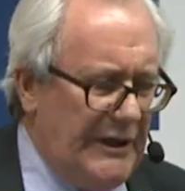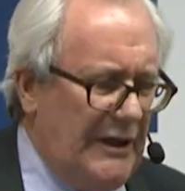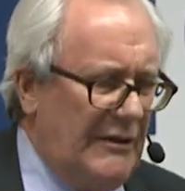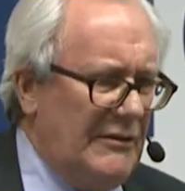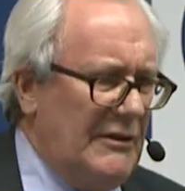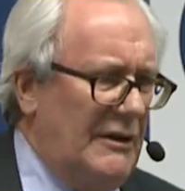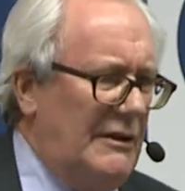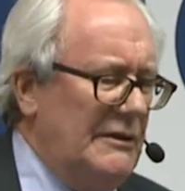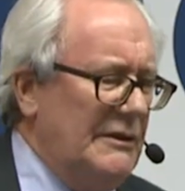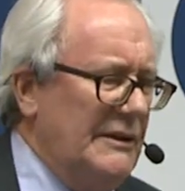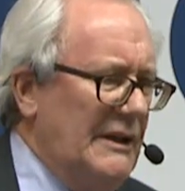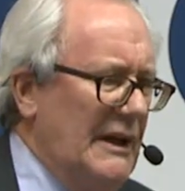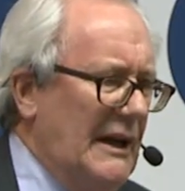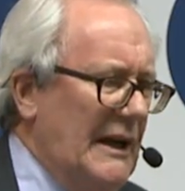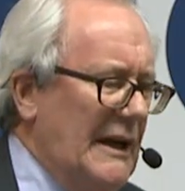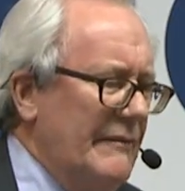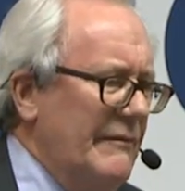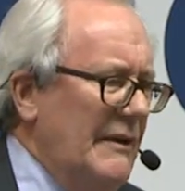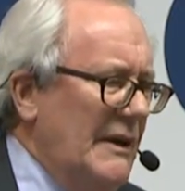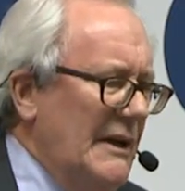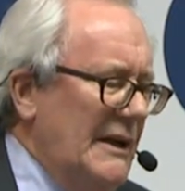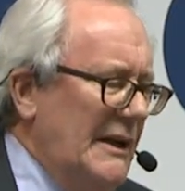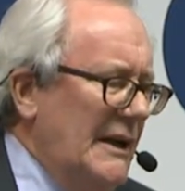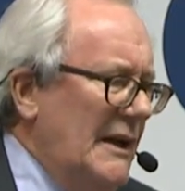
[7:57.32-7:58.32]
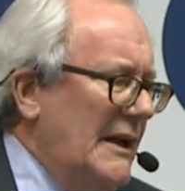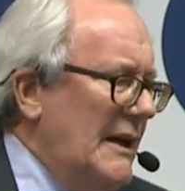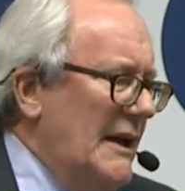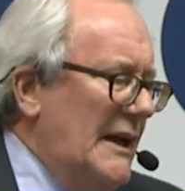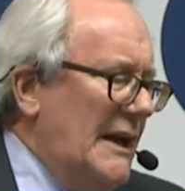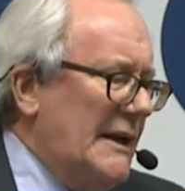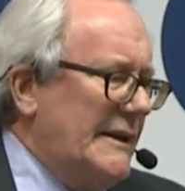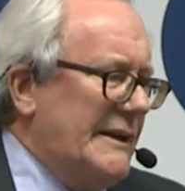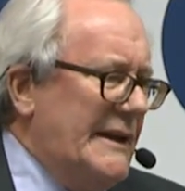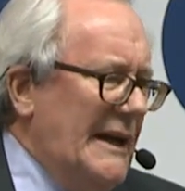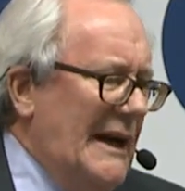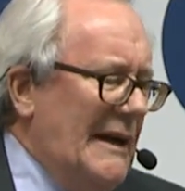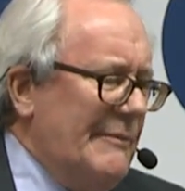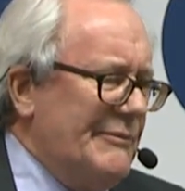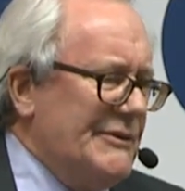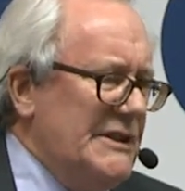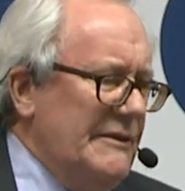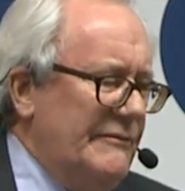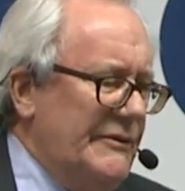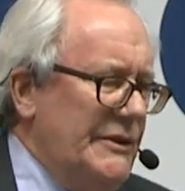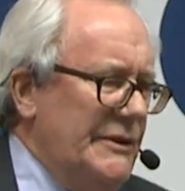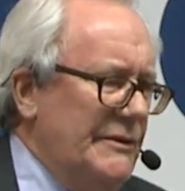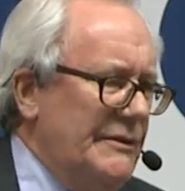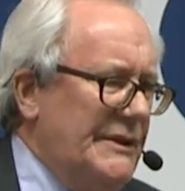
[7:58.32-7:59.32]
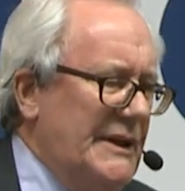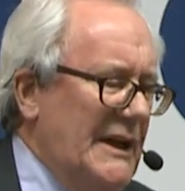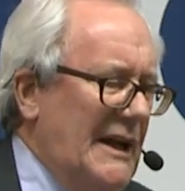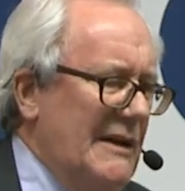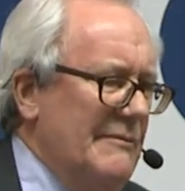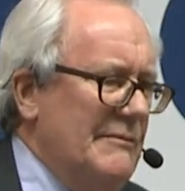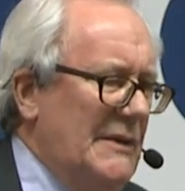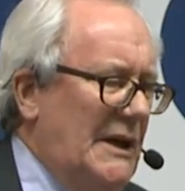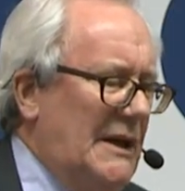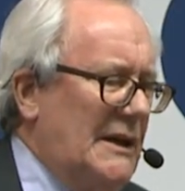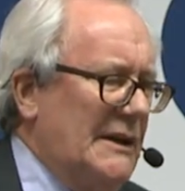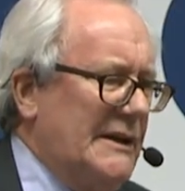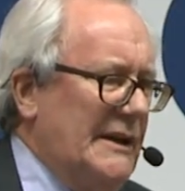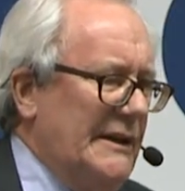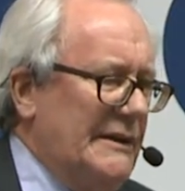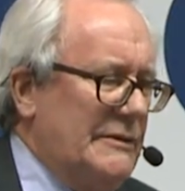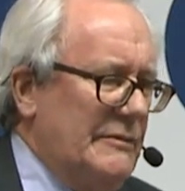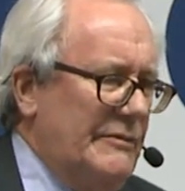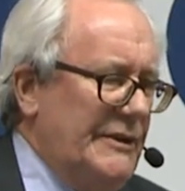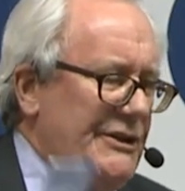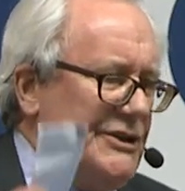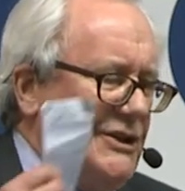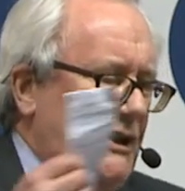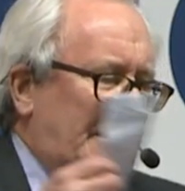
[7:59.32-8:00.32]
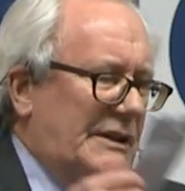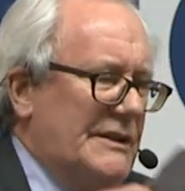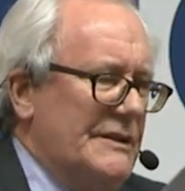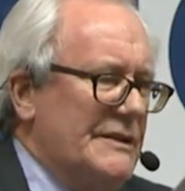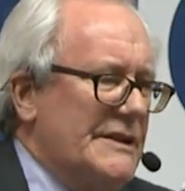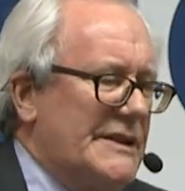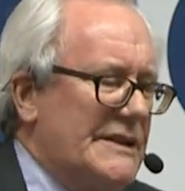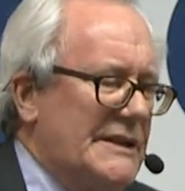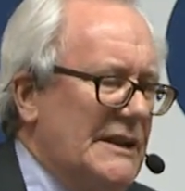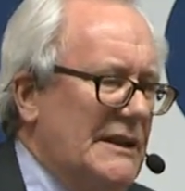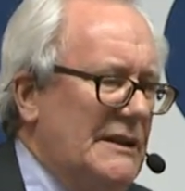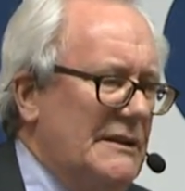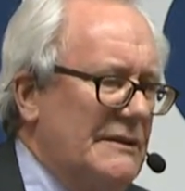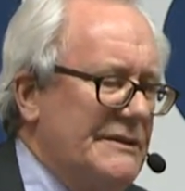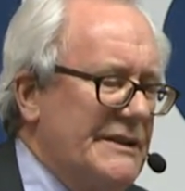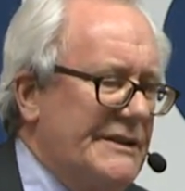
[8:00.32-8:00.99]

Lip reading: no longer have a captive UK market to which it can sell